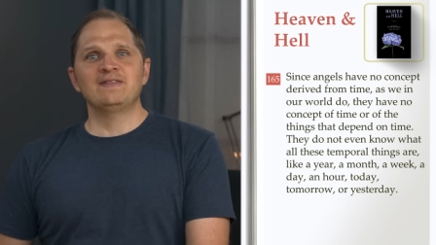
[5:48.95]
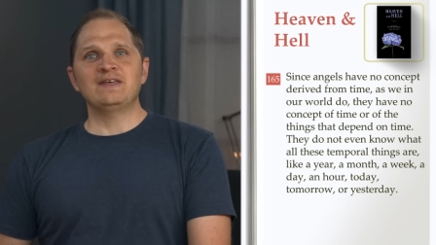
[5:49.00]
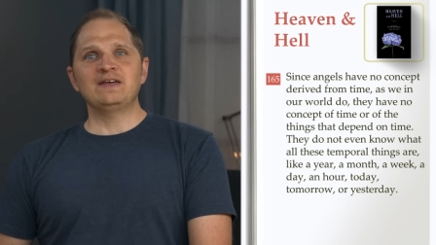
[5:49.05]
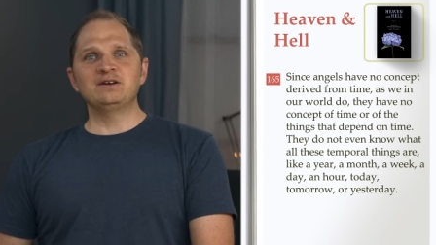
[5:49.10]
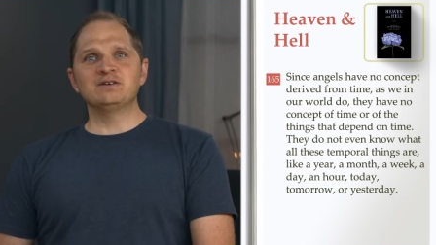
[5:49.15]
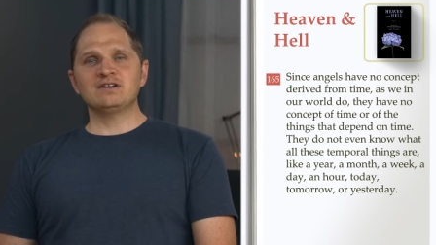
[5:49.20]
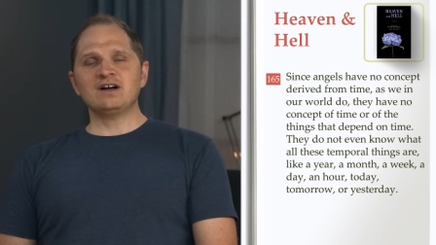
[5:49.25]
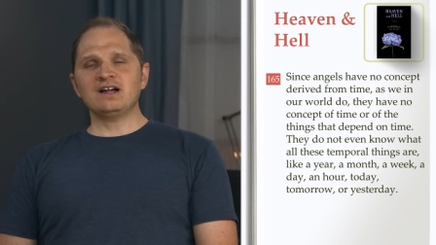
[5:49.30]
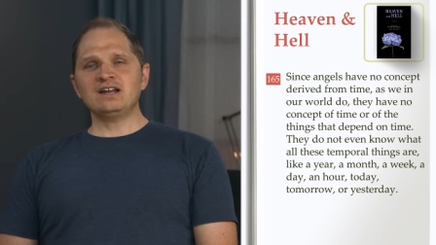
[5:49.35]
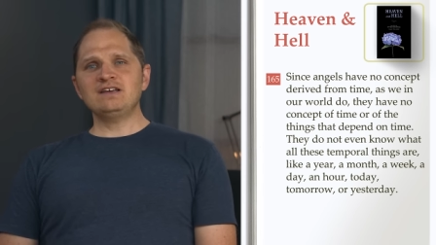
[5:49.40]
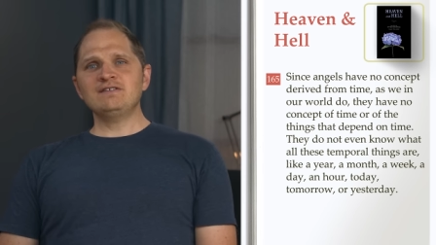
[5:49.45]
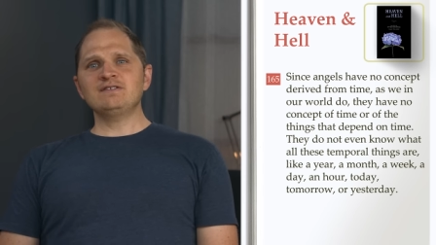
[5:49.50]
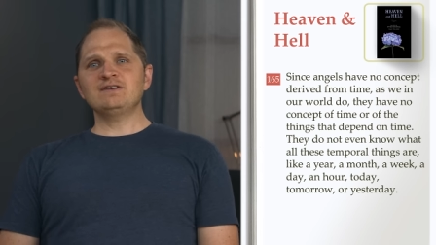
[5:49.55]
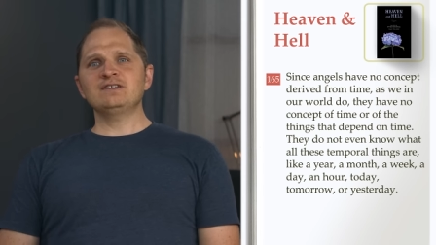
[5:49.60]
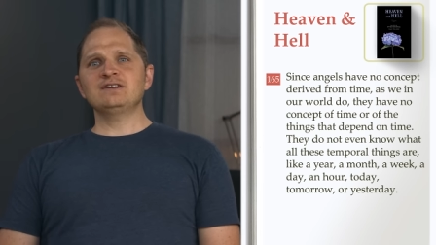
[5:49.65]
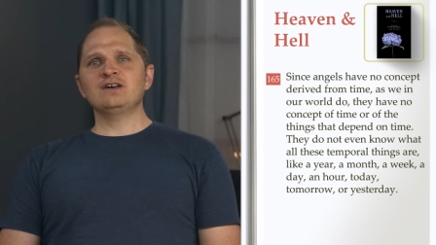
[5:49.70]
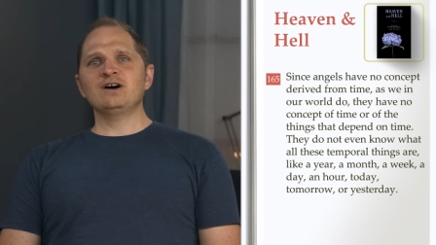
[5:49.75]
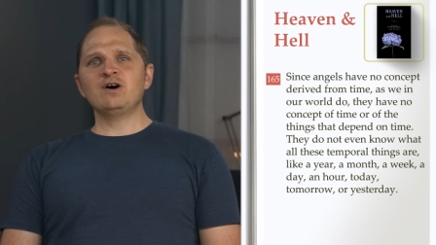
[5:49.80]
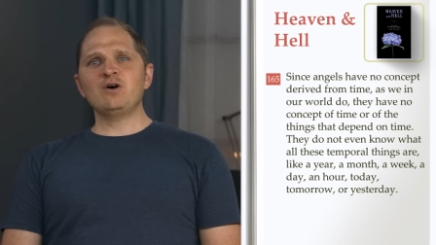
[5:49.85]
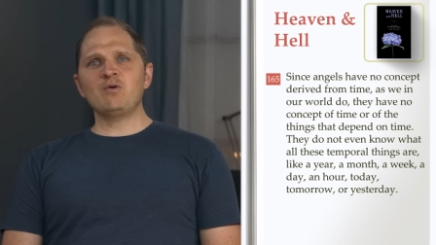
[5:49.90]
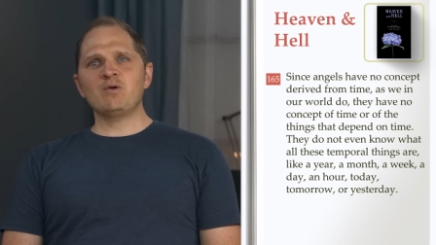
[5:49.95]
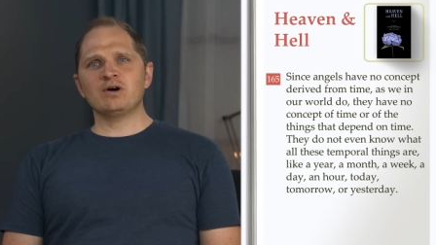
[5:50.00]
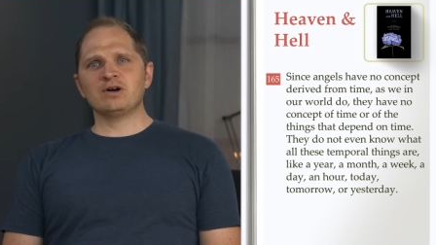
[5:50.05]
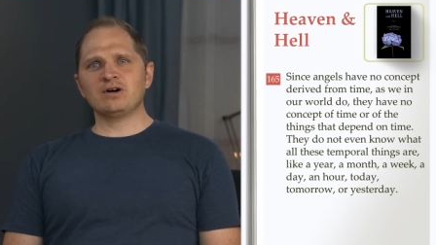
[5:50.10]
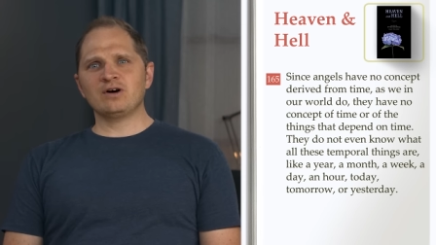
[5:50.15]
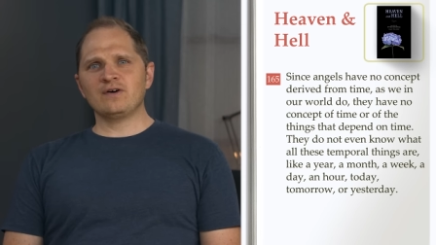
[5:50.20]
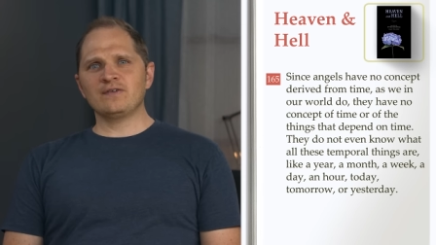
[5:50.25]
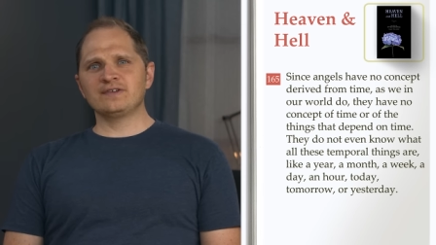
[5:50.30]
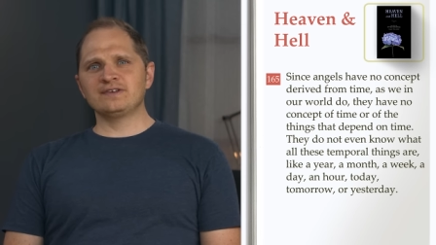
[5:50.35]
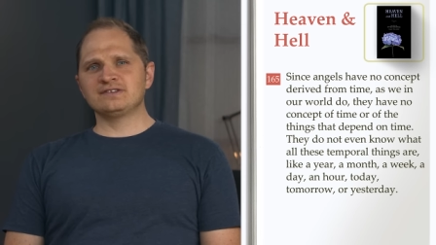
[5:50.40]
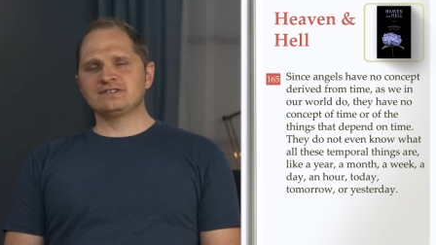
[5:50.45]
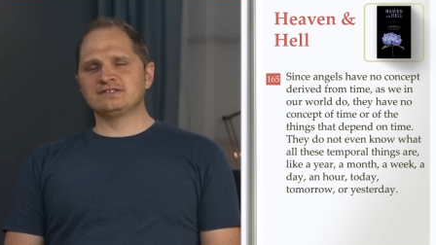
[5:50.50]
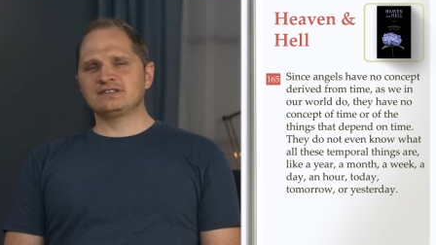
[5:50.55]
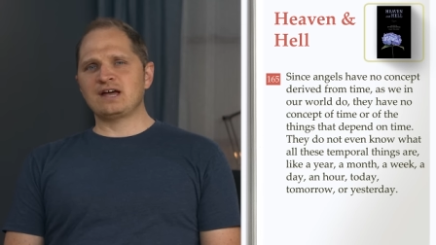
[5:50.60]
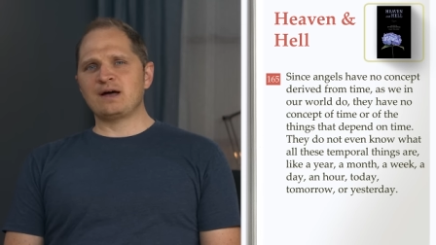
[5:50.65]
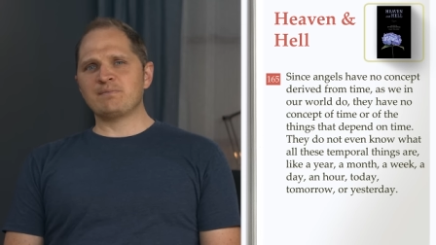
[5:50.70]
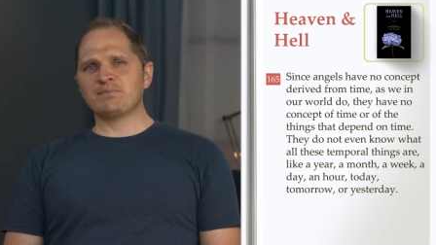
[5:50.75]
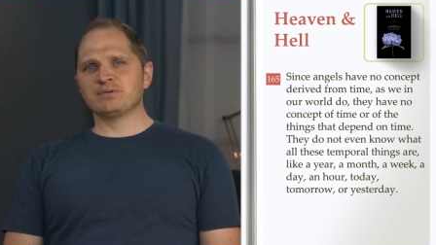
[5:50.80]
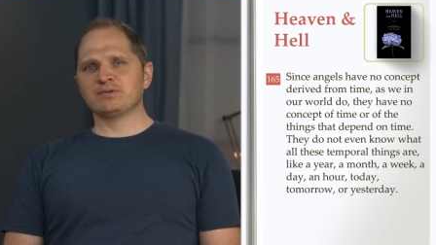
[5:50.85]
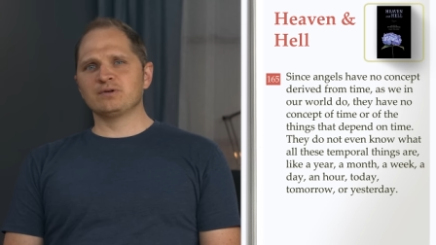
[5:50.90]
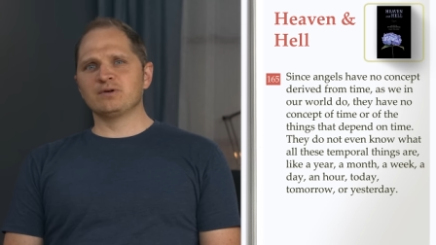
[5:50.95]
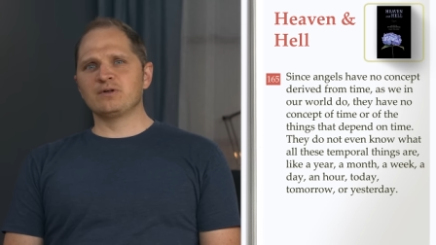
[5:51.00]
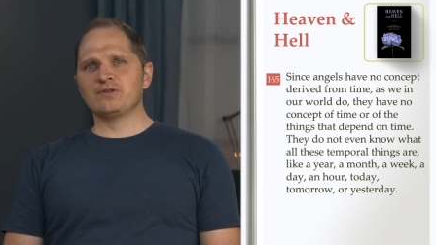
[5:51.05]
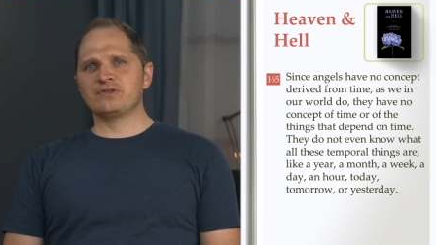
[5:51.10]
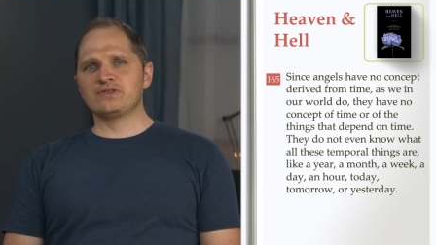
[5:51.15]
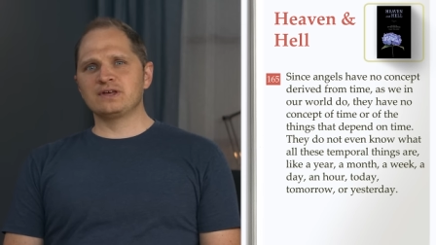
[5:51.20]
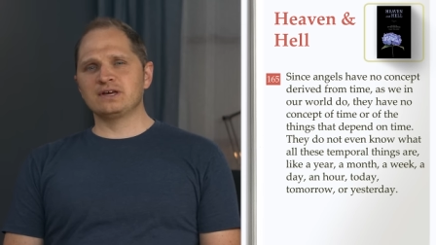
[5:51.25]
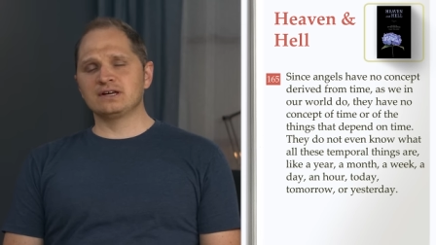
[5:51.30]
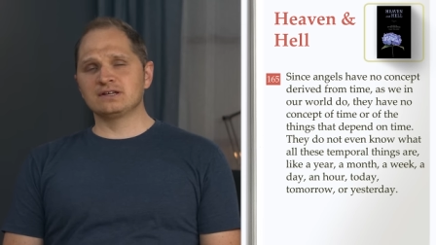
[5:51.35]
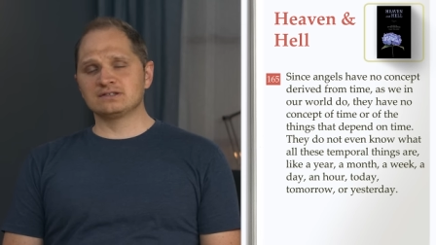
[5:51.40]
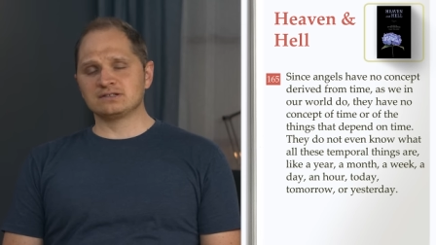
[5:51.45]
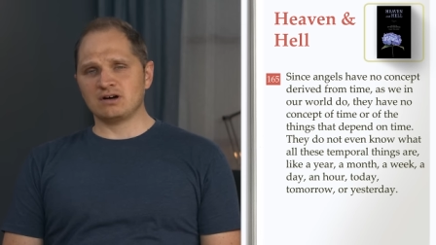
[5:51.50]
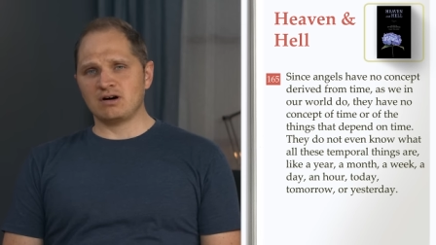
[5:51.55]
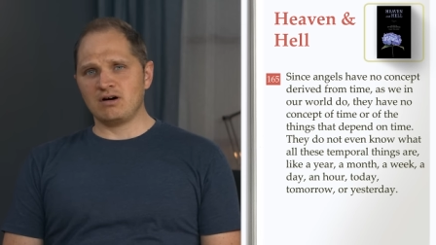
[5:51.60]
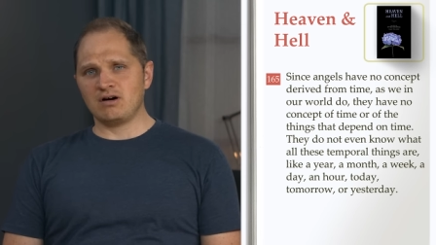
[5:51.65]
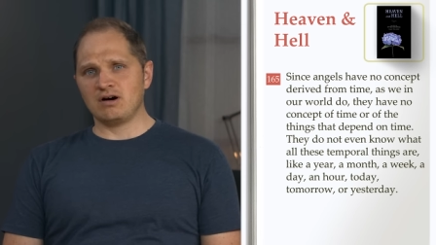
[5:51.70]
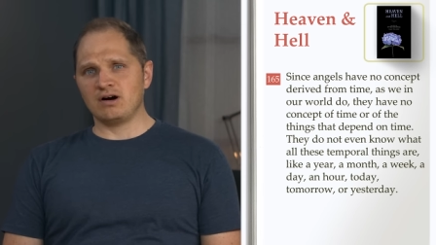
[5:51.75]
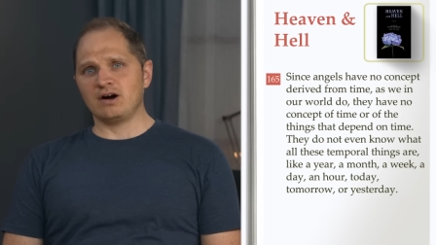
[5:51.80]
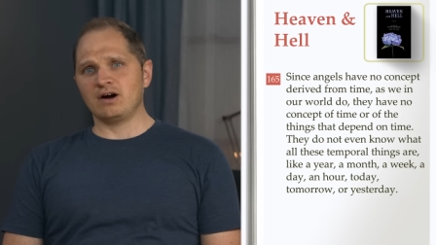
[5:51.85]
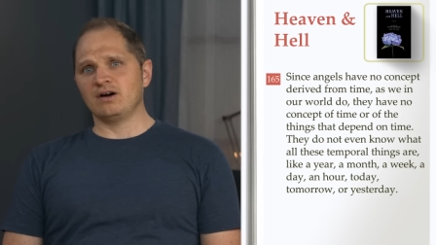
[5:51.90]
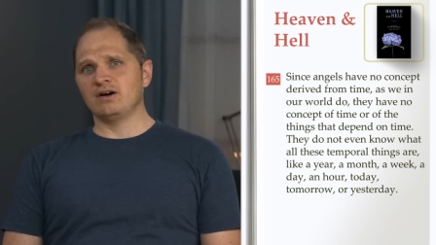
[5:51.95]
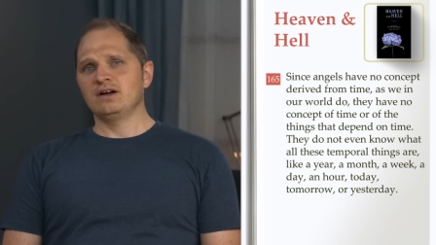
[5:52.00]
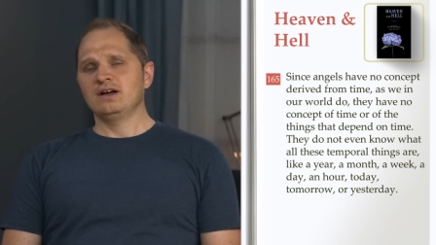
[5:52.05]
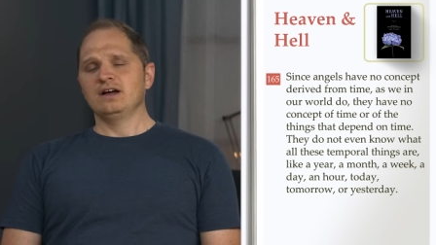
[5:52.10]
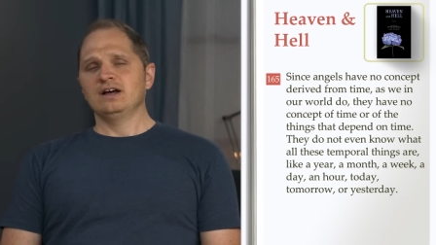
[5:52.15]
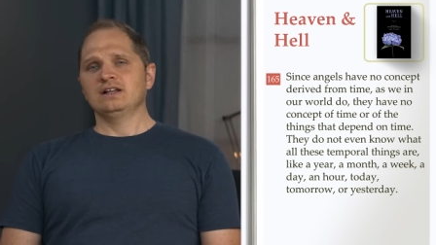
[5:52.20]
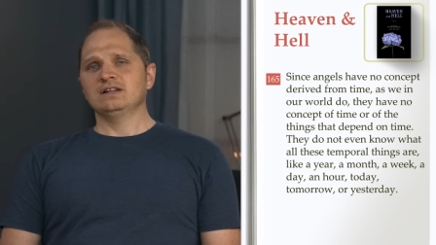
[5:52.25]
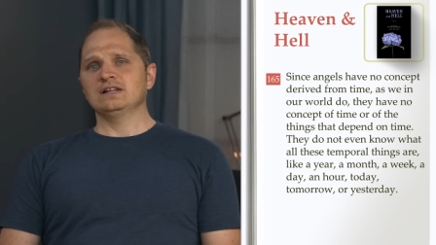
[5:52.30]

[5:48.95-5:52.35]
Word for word: They do not even know what all these temporal things are,